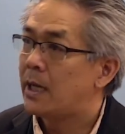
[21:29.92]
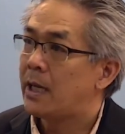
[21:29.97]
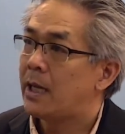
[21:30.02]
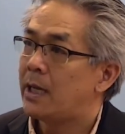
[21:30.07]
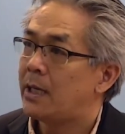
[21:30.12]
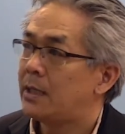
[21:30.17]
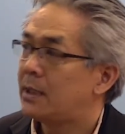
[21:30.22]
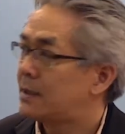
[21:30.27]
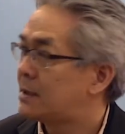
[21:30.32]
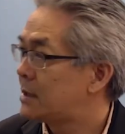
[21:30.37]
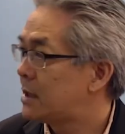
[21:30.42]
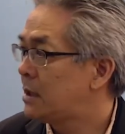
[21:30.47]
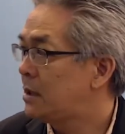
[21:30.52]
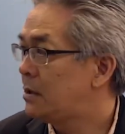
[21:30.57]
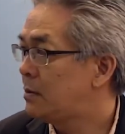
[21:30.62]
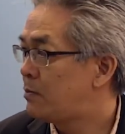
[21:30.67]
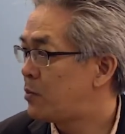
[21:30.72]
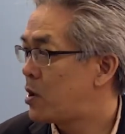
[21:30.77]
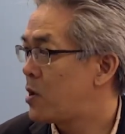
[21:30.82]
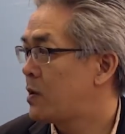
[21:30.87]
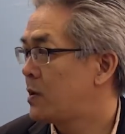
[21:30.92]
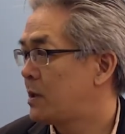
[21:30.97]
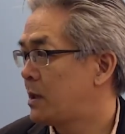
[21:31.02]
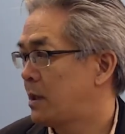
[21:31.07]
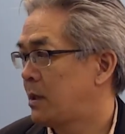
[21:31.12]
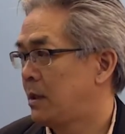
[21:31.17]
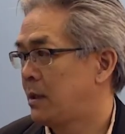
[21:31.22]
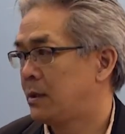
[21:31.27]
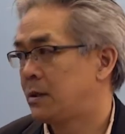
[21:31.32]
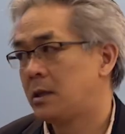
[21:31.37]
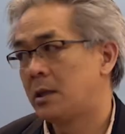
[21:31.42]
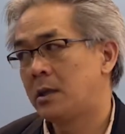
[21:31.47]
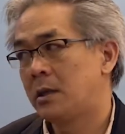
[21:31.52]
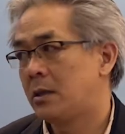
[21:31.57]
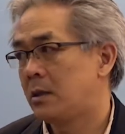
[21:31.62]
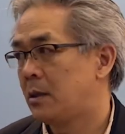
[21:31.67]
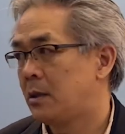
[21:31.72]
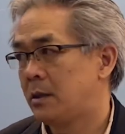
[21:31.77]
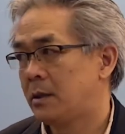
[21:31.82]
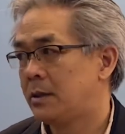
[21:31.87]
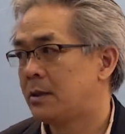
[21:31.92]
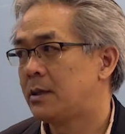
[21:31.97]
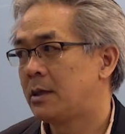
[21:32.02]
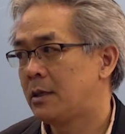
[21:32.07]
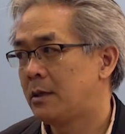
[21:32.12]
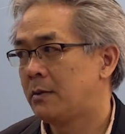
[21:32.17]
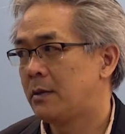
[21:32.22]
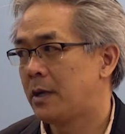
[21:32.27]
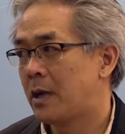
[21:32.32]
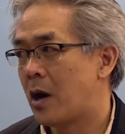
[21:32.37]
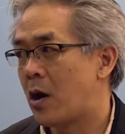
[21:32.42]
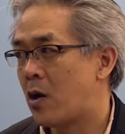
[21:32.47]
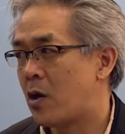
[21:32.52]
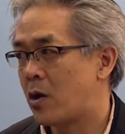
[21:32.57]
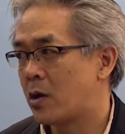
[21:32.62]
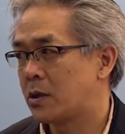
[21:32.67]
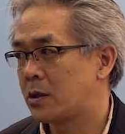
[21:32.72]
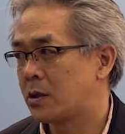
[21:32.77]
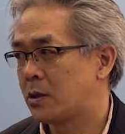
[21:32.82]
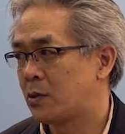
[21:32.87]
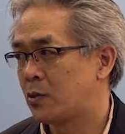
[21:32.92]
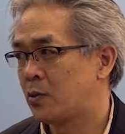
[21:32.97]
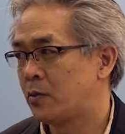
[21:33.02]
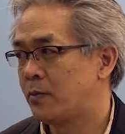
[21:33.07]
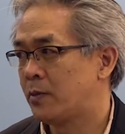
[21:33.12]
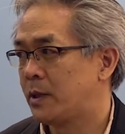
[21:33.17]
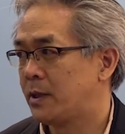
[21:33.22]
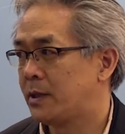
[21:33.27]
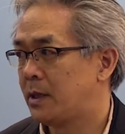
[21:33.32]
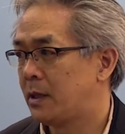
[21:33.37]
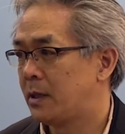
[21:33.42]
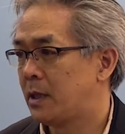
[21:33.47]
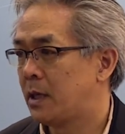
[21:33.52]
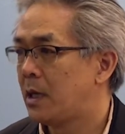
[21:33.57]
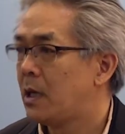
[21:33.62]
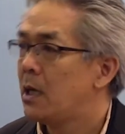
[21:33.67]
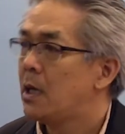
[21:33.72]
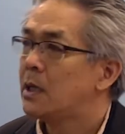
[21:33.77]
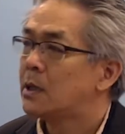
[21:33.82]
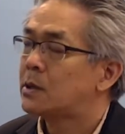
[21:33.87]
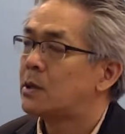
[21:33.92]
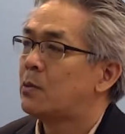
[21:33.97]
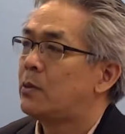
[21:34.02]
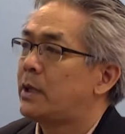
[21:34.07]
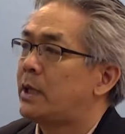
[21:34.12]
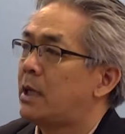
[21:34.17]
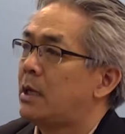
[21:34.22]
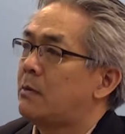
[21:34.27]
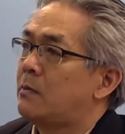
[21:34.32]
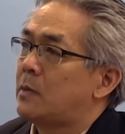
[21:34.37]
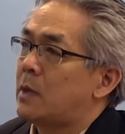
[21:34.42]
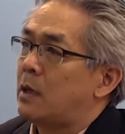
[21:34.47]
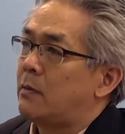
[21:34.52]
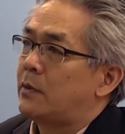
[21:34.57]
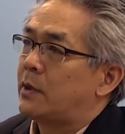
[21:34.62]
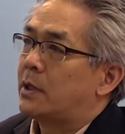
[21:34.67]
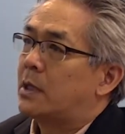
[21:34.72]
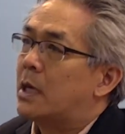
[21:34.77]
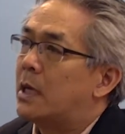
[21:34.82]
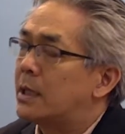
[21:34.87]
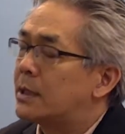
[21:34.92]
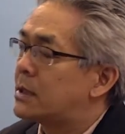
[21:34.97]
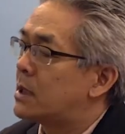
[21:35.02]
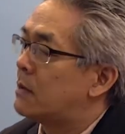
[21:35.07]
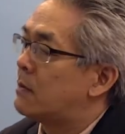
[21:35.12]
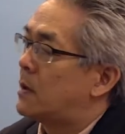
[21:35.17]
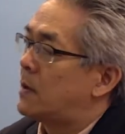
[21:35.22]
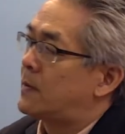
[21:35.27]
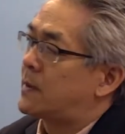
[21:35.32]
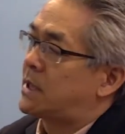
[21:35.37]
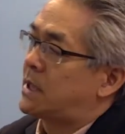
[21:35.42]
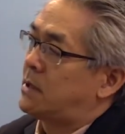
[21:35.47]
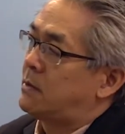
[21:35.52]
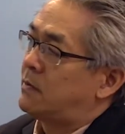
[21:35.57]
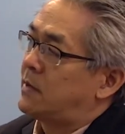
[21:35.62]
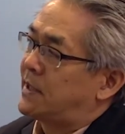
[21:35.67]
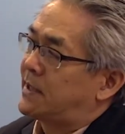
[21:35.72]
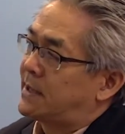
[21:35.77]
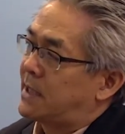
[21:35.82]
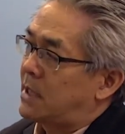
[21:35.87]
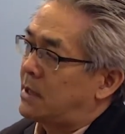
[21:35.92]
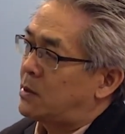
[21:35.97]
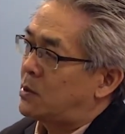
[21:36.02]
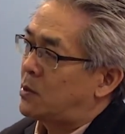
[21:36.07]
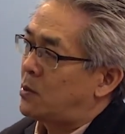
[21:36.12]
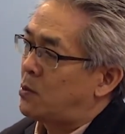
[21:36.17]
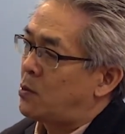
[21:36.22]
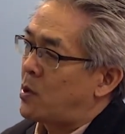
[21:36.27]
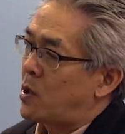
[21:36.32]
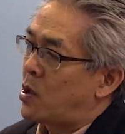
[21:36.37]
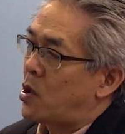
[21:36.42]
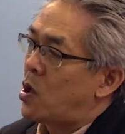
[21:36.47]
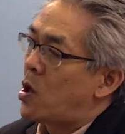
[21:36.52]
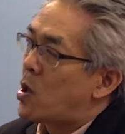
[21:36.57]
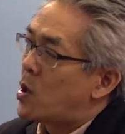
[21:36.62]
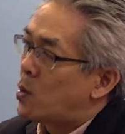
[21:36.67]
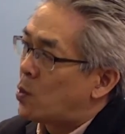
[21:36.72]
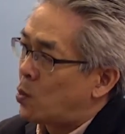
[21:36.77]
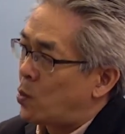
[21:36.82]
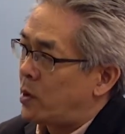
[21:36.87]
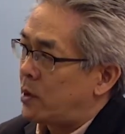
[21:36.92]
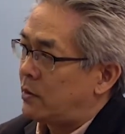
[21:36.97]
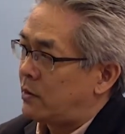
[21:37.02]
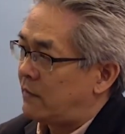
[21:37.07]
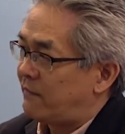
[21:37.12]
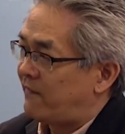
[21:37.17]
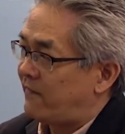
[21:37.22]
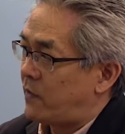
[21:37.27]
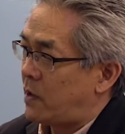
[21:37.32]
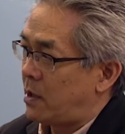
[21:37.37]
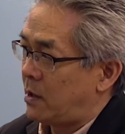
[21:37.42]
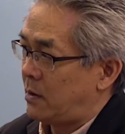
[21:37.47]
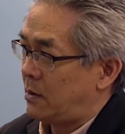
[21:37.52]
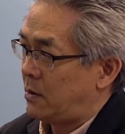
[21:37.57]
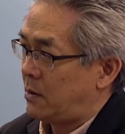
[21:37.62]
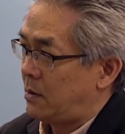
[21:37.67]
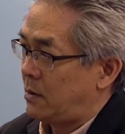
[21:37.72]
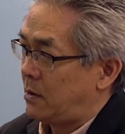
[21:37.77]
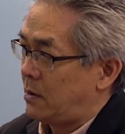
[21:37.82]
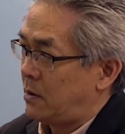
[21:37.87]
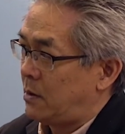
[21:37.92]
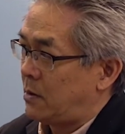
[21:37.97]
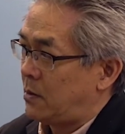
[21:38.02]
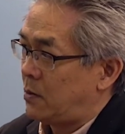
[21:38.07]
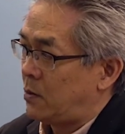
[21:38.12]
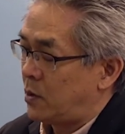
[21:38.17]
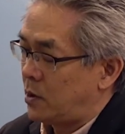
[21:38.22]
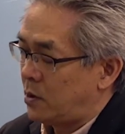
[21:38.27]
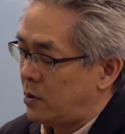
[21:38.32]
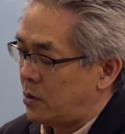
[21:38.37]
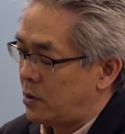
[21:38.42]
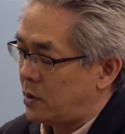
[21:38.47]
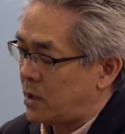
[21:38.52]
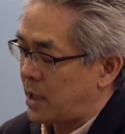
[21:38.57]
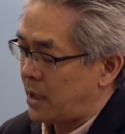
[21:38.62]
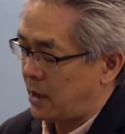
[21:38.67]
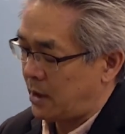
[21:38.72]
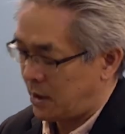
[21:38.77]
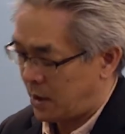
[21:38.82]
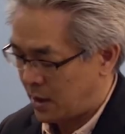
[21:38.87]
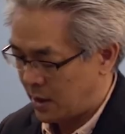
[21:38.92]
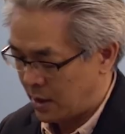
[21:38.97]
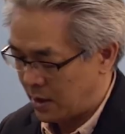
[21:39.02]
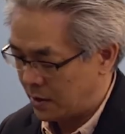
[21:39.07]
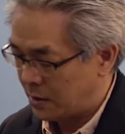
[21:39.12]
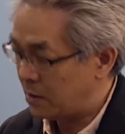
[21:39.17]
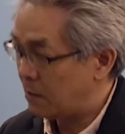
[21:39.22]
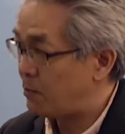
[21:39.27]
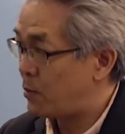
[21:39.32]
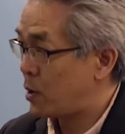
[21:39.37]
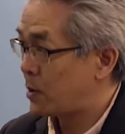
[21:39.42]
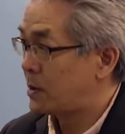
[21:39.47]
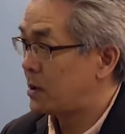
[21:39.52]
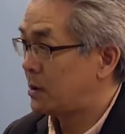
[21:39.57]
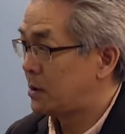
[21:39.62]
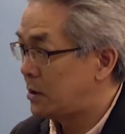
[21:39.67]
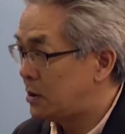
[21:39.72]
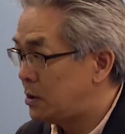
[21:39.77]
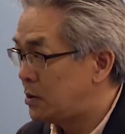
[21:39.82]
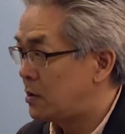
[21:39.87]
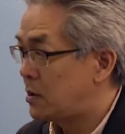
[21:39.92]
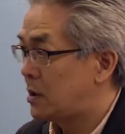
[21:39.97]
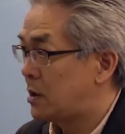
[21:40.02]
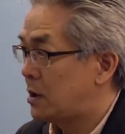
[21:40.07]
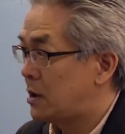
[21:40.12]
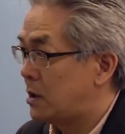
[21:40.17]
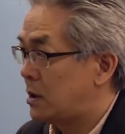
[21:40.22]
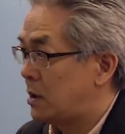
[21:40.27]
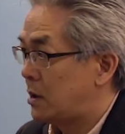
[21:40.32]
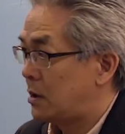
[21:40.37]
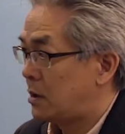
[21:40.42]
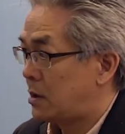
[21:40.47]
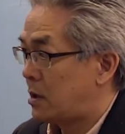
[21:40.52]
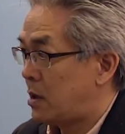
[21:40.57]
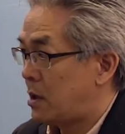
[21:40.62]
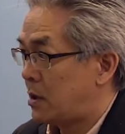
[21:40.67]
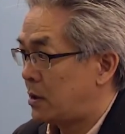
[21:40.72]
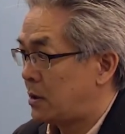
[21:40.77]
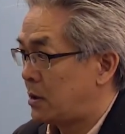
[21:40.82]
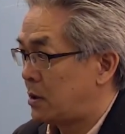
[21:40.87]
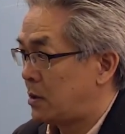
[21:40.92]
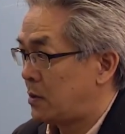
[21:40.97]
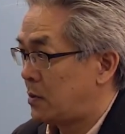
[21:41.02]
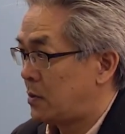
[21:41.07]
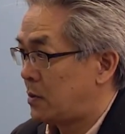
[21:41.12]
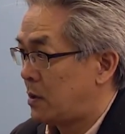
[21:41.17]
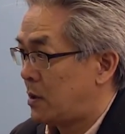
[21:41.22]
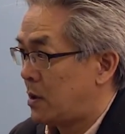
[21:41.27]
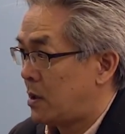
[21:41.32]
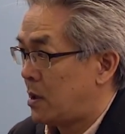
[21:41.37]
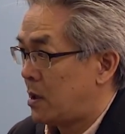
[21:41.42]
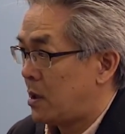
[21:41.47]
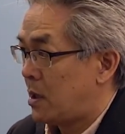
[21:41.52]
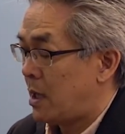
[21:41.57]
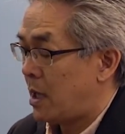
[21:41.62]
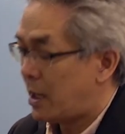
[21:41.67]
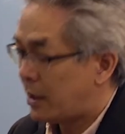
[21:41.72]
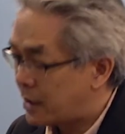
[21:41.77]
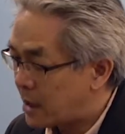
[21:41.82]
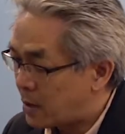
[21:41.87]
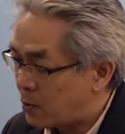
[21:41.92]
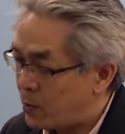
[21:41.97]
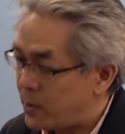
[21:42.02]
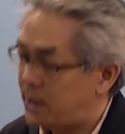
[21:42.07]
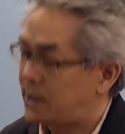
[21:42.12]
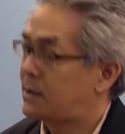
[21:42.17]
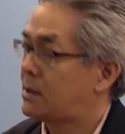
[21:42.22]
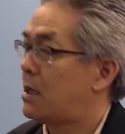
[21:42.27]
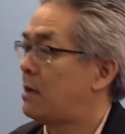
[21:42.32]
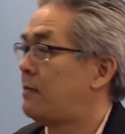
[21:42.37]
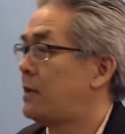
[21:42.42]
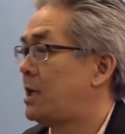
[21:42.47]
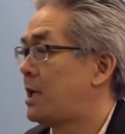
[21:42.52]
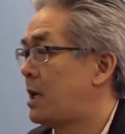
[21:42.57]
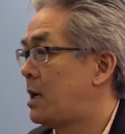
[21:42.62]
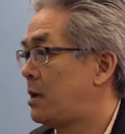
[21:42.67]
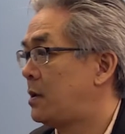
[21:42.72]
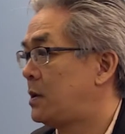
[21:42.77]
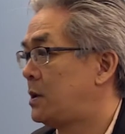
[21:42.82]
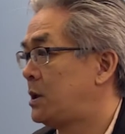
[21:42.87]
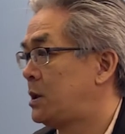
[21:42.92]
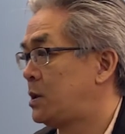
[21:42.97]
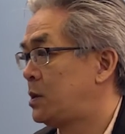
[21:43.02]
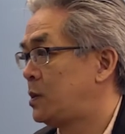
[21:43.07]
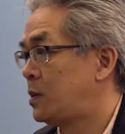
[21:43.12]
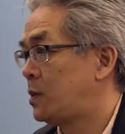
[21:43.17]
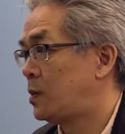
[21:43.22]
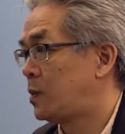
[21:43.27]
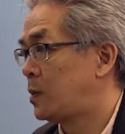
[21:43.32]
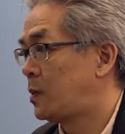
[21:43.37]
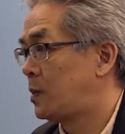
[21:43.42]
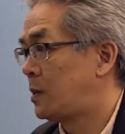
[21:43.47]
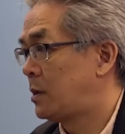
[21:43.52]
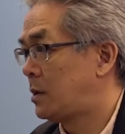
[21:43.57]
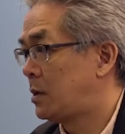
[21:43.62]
And a single person is gonna, is gonna be hard to represent that. So we came up with the concept of C'ville center where we're the front we're like the person you're gonna talk to, and then we sub it out to,